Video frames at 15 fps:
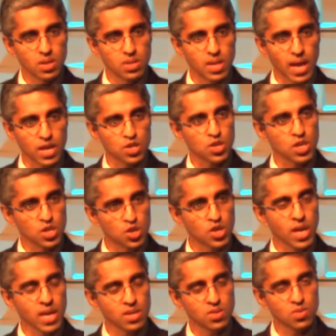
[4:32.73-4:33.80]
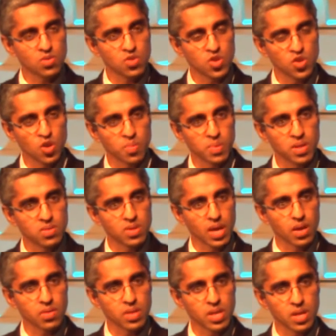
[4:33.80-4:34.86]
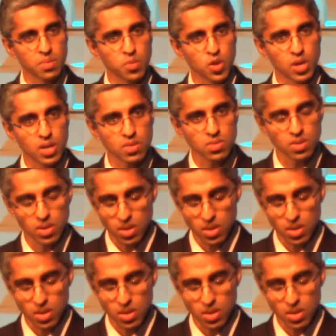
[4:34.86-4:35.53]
to actually change those determinants of health in communities.